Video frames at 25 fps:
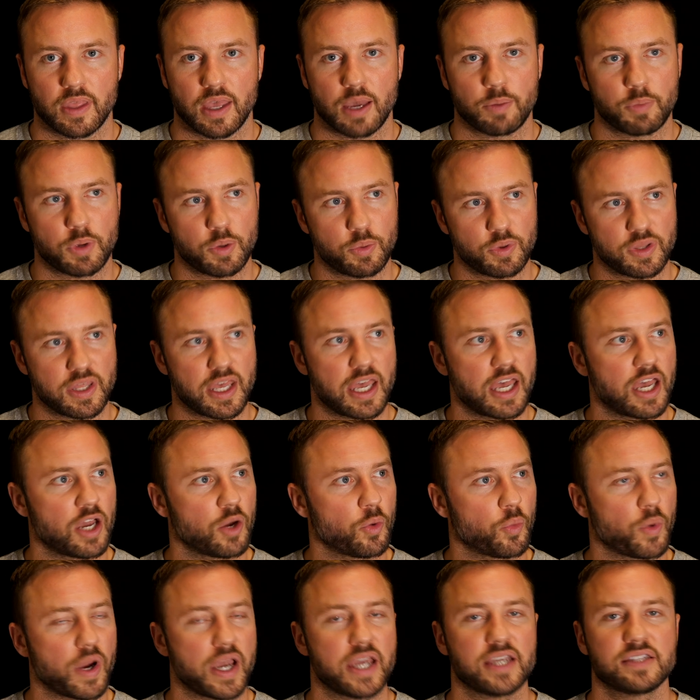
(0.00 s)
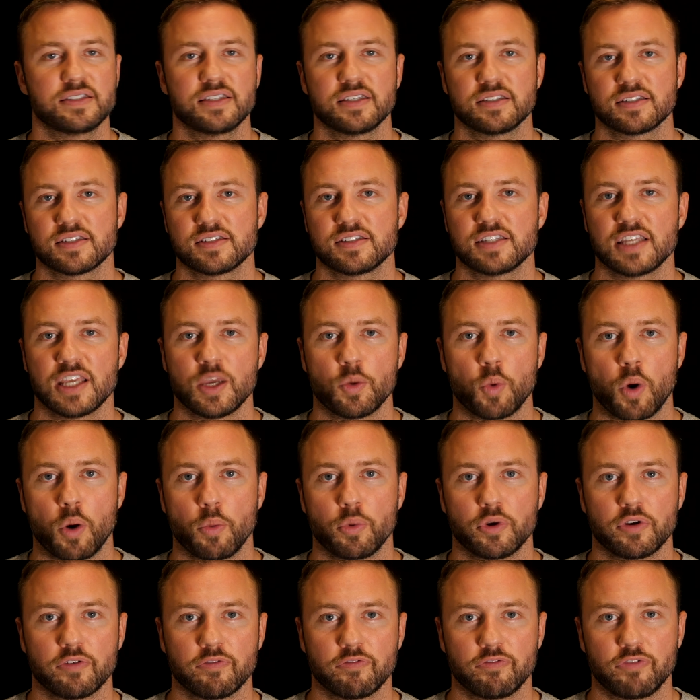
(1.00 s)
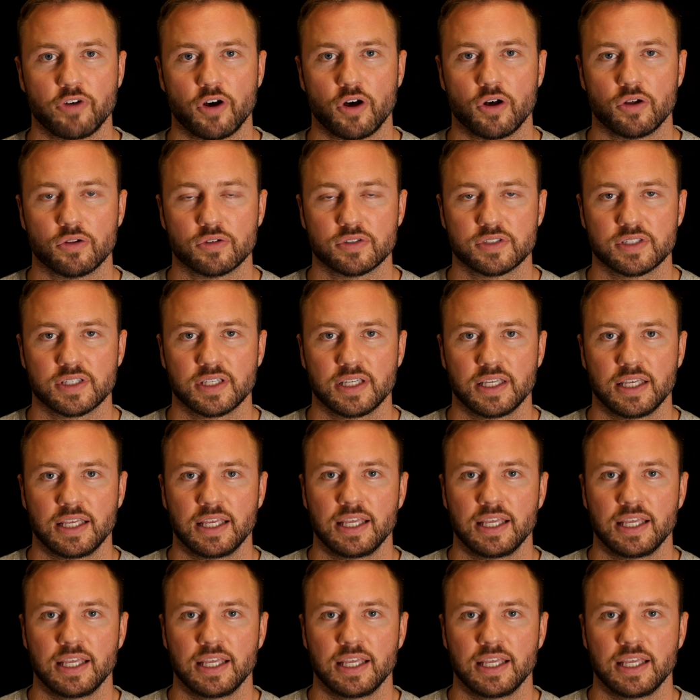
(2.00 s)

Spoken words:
and we were there waiting to see what would unfold.